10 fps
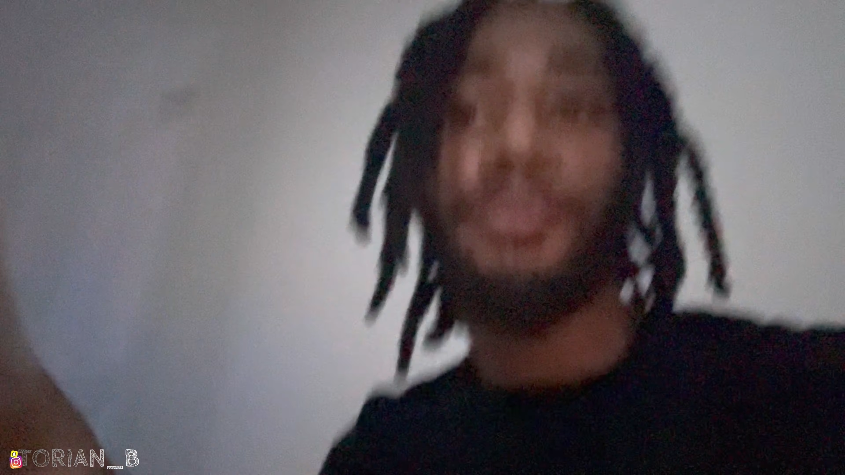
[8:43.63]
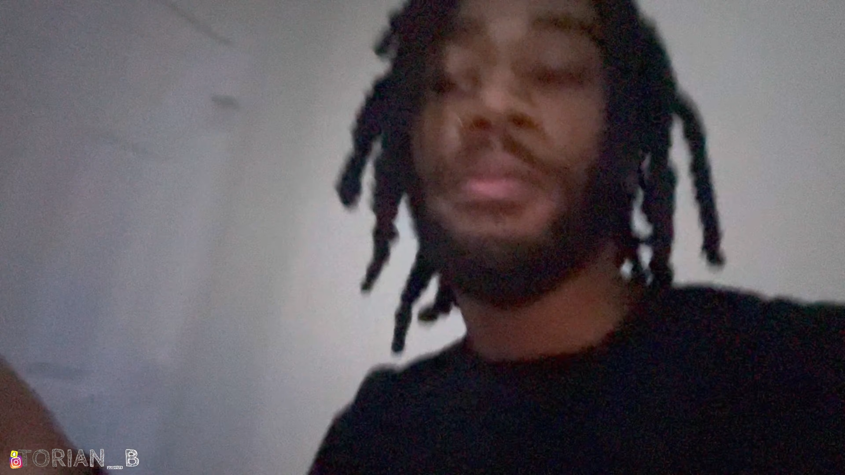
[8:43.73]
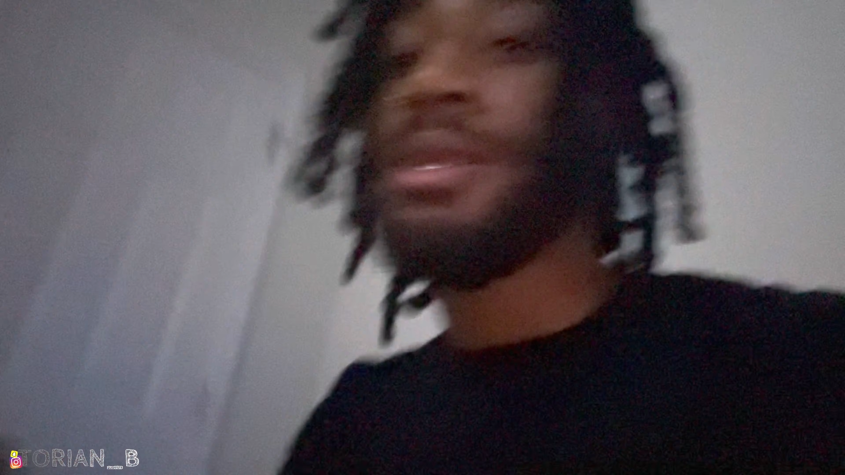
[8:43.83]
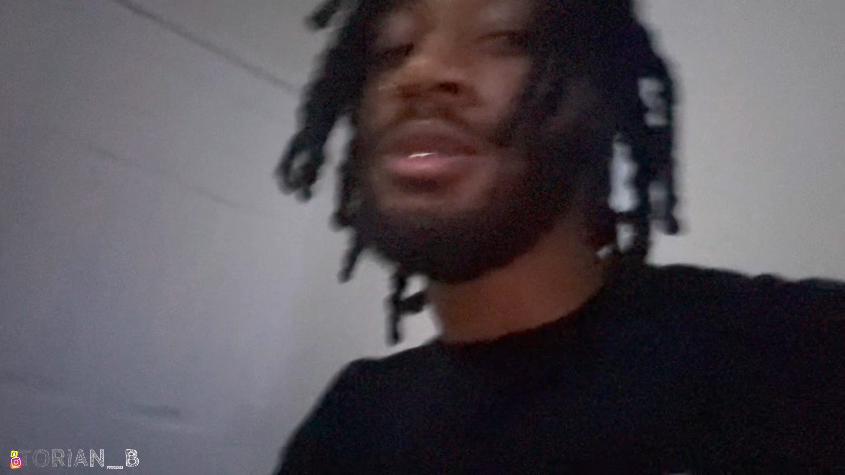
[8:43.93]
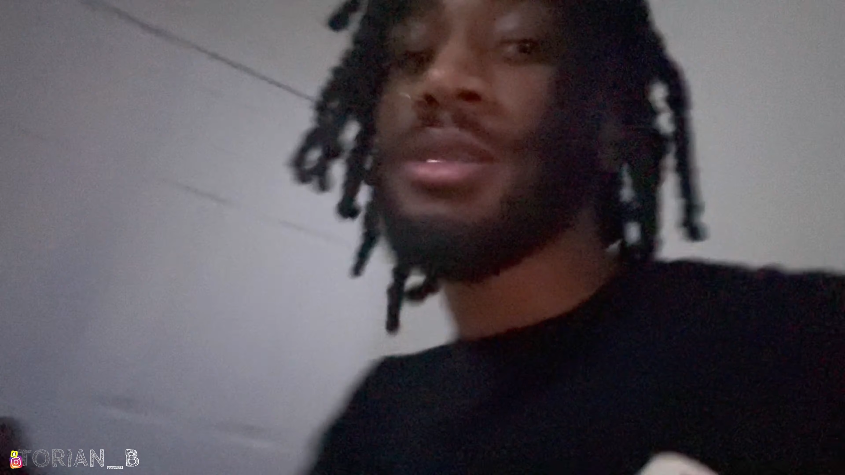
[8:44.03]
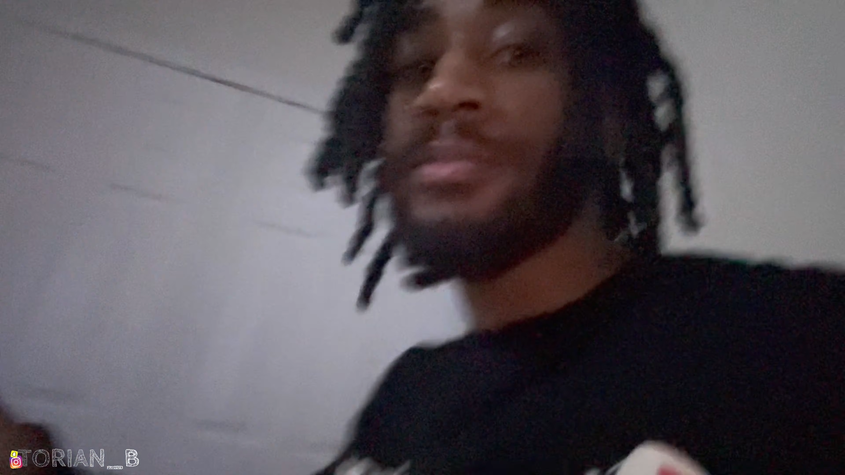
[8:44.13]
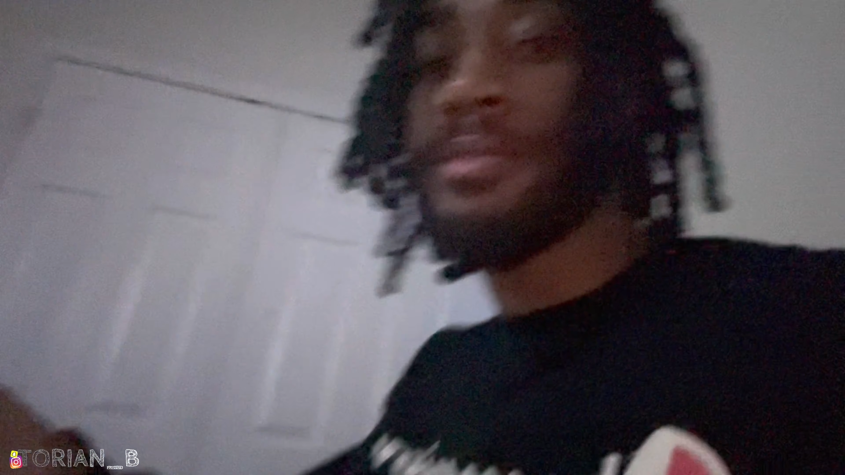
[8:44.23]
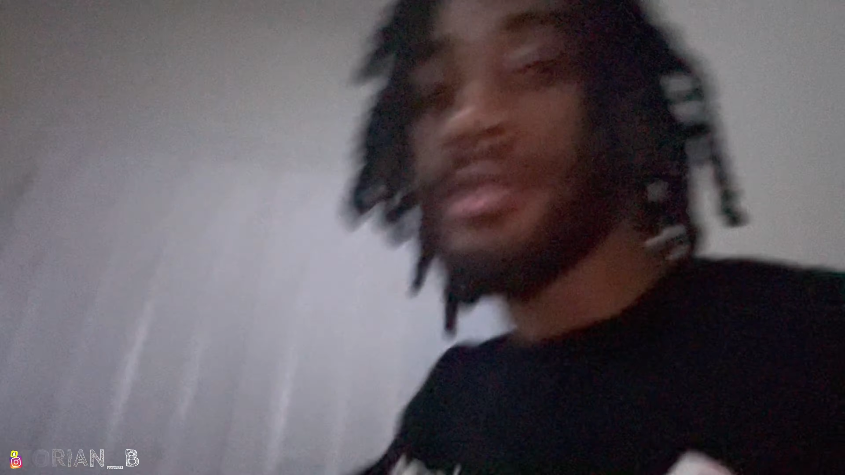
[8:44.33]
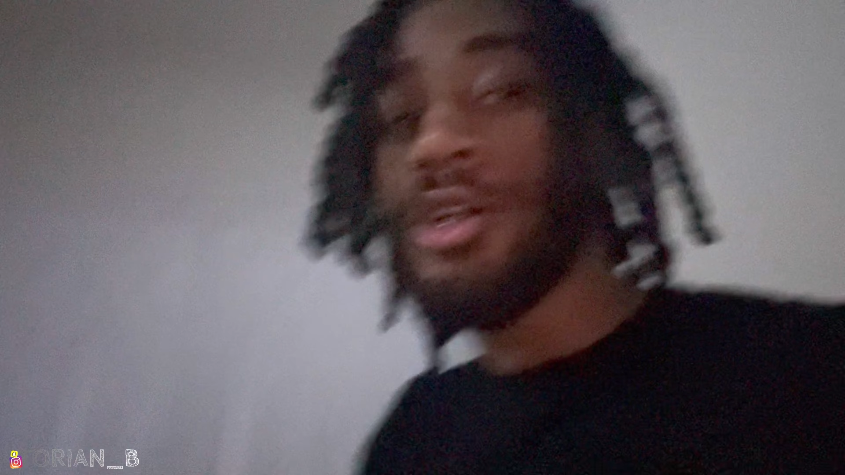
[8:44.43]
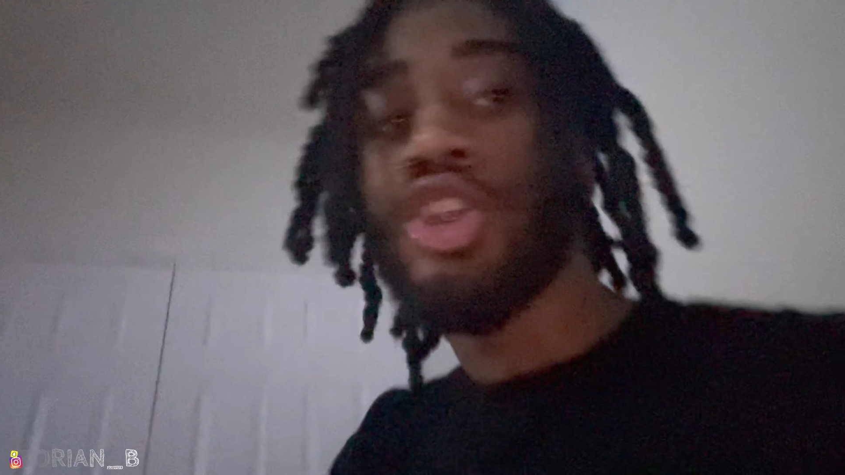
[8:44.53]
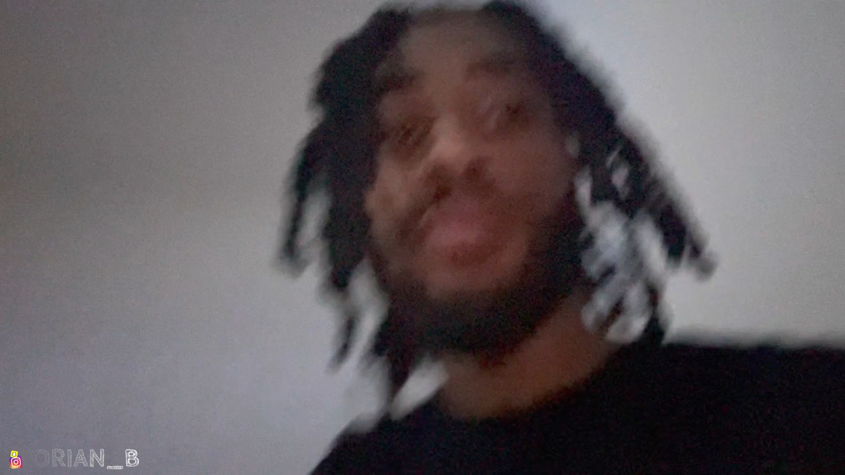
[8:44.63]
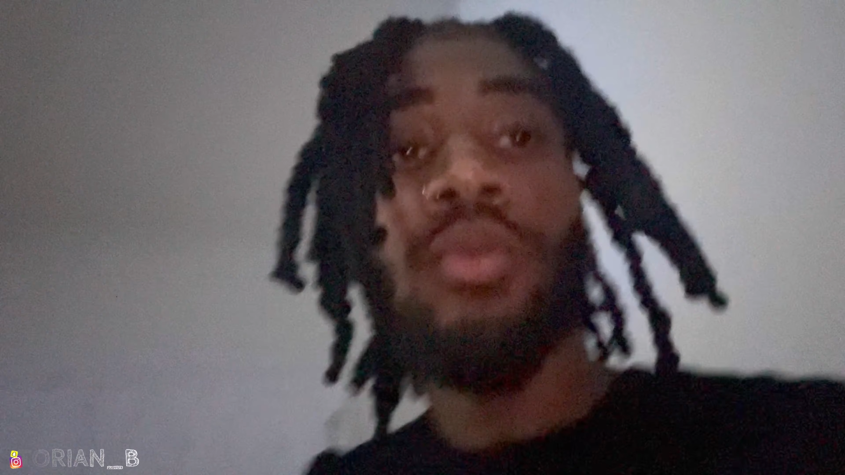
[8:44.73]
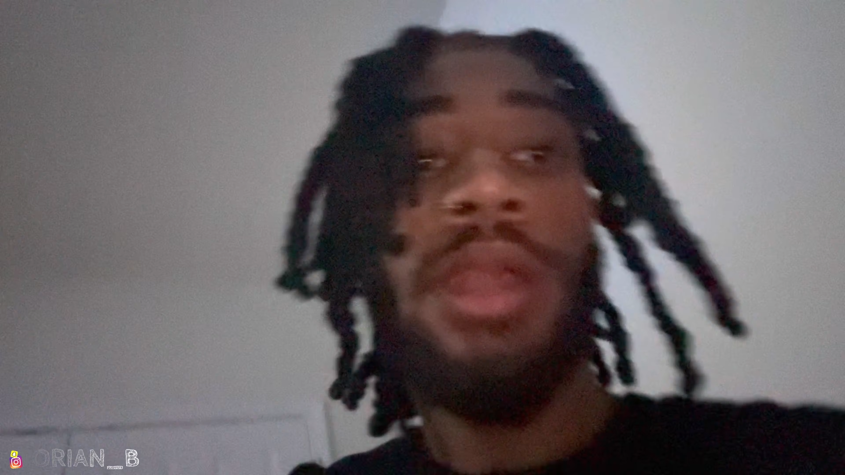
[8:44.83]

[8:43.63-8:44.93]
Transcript: We about to eat some Lunchable